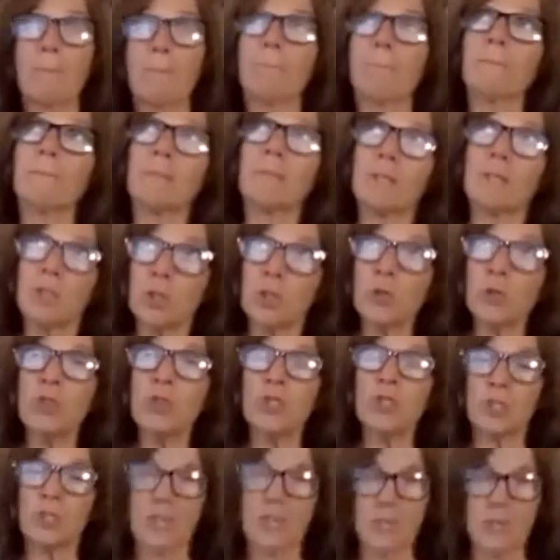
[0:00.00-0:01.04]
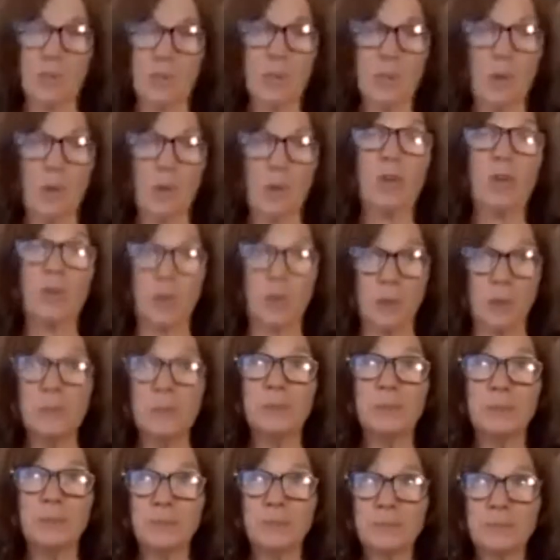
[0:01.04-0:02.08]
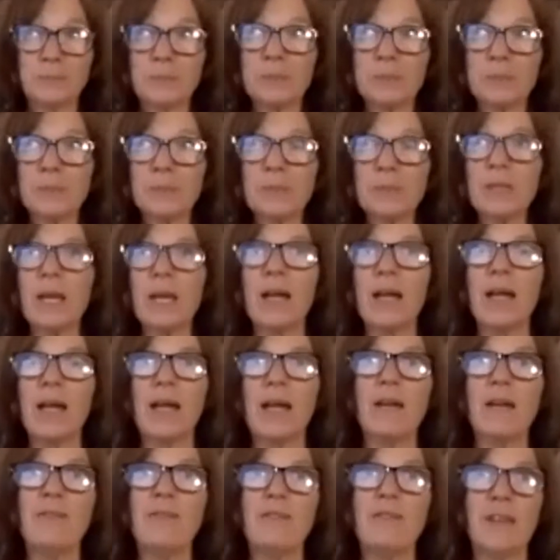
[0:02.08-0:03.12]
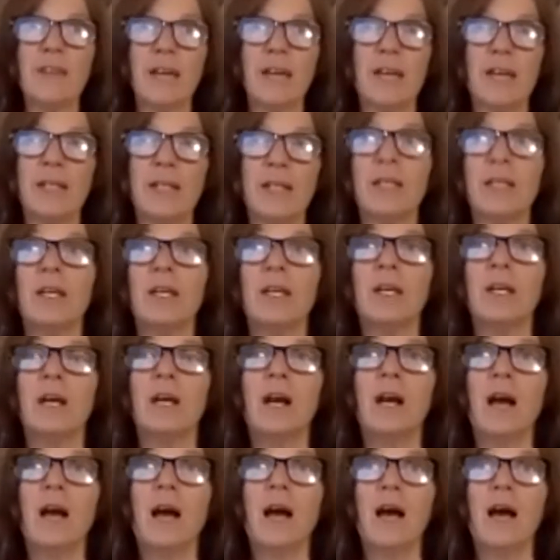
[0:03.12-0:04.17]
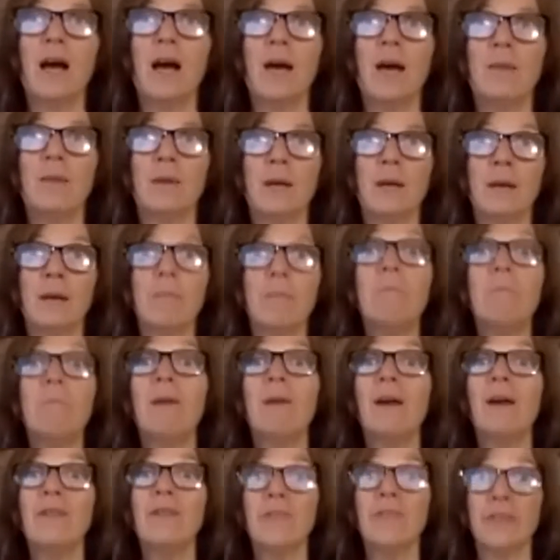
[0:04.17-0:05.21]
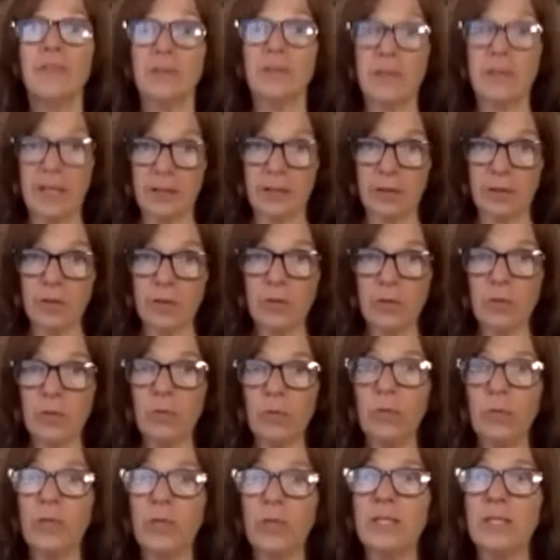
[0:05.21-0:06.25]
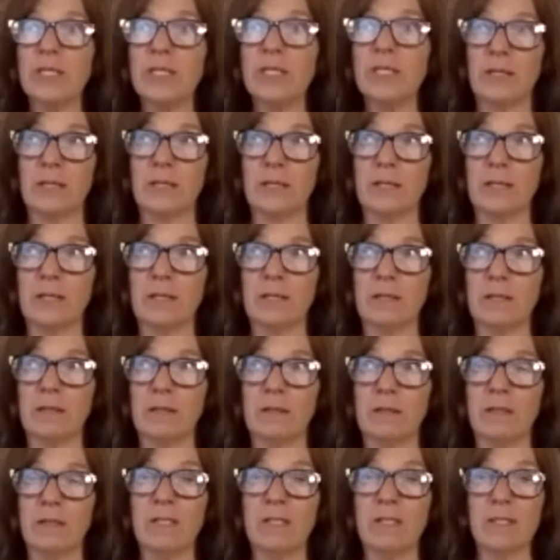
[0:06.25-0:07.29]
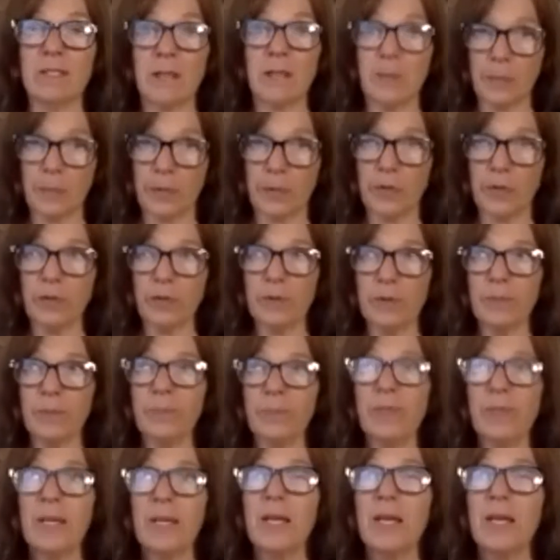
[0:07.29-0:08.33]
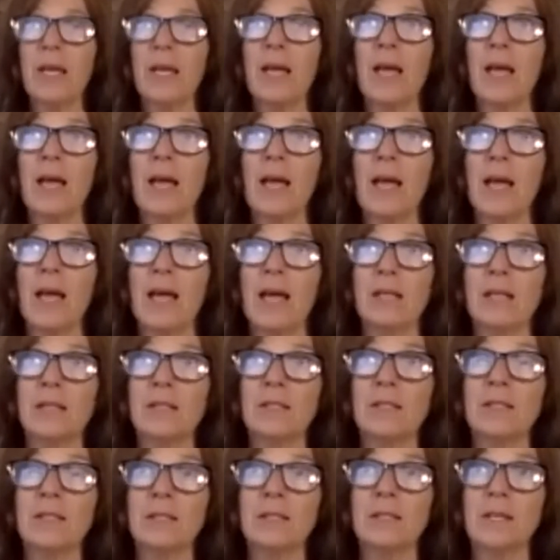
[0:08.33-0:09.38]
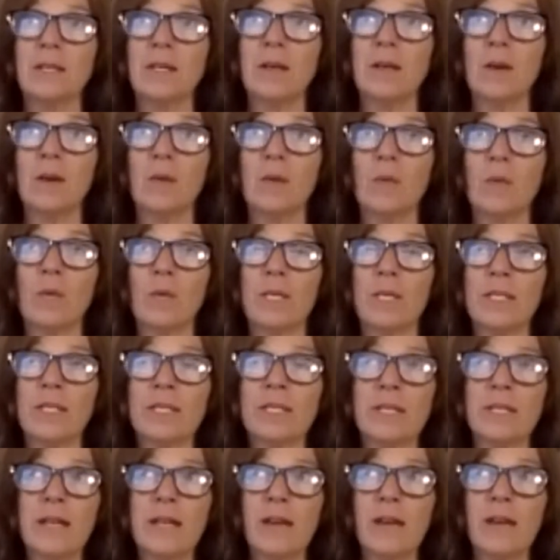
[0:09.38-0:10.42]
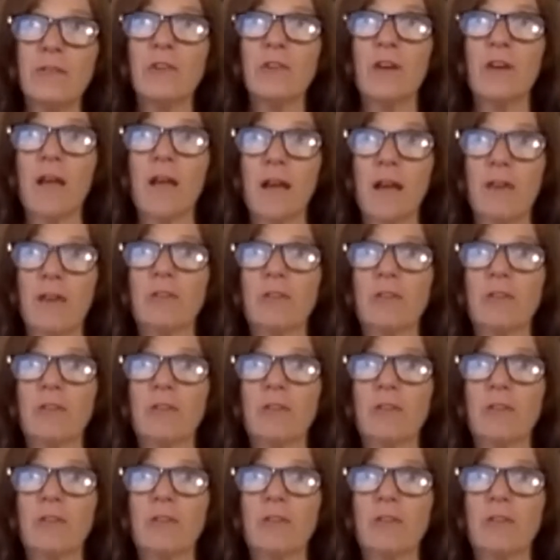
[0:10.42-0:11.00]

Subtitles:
usually it was parvo. And then a month later, we did distemper. And we never ever